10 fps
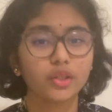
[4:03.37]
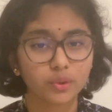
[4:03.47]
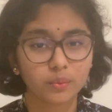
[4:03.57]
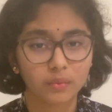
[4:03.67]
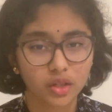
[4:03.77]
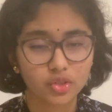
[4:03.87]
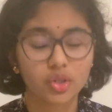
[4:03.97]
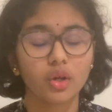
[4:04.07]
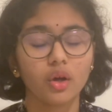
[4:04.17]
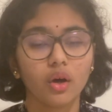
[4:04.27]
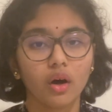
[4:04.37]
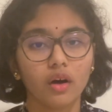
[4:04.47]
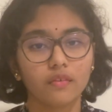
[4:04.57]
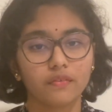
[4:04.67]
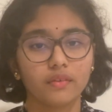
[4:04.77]
too much
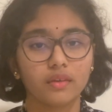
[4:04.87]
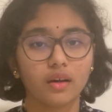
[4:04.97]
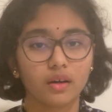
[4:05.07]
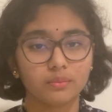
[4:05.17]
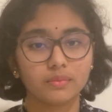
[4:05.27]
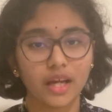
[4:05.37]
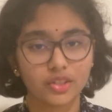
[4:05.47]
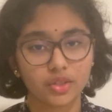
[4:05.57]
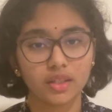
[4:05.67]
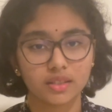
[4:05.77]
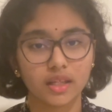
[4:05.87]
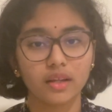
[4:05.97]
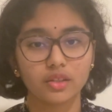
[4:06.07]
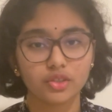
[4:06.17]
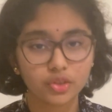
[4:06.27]
of
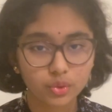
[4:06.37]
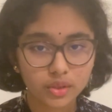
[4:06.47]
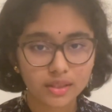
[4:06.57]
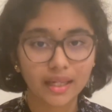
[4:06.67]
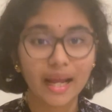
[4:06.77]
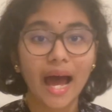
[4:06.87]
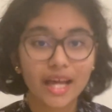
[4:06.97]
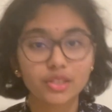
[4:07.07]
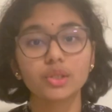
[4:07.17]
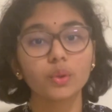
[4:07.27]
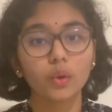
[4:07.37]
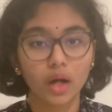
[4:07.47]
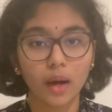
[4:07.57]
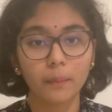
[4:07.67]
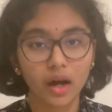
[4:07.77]
gastrointestinal juice that has to
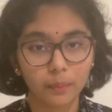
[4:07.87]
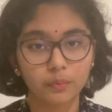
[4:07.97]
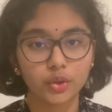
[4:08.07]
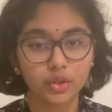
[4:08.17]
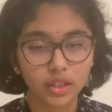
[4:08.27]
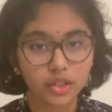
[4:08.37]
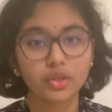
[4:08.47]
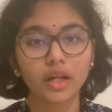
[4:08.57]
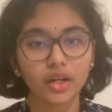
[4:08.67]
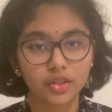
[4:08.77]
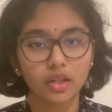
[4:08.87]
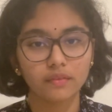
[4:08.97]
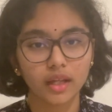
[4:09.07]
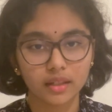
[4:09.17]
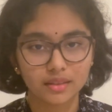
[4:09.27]
come up. You need to get rid of
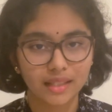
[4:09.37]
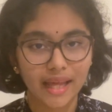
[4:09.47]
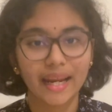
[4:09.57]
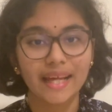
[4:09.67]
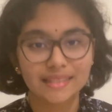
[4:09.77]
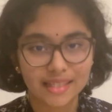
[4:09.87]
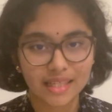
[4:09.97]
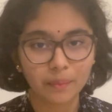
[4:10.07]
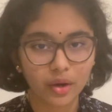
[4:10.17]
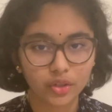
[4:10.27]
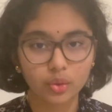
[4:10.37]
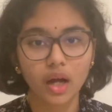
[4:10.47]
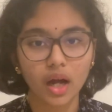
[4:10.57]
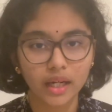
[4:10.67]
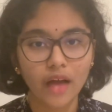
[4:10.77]
that. It's an excess amount. You
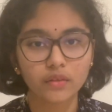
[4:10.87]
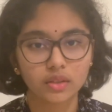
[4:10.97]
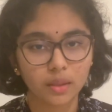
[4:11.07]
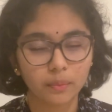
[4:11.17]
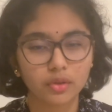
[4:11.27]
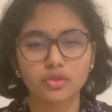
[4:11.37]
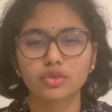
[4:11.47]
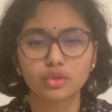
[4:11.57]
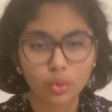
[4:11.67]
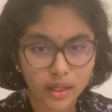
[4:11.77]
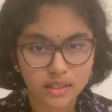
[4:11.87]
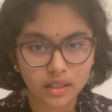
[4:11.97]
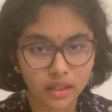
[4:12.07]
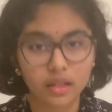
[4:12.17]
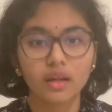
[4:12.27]
can't have your stomach so
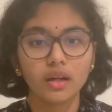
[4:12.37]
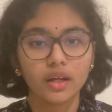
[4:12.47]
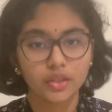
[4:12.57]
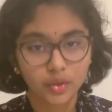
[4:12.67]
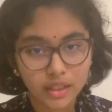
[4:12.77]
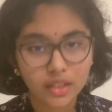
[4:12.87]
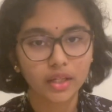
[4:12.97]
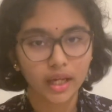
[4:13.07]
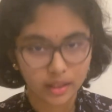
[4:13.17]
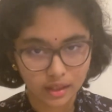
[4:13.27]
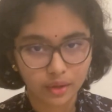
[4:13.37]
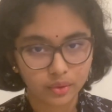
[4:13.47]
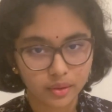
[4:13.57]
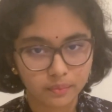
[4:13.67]
acidic. You need to get it out.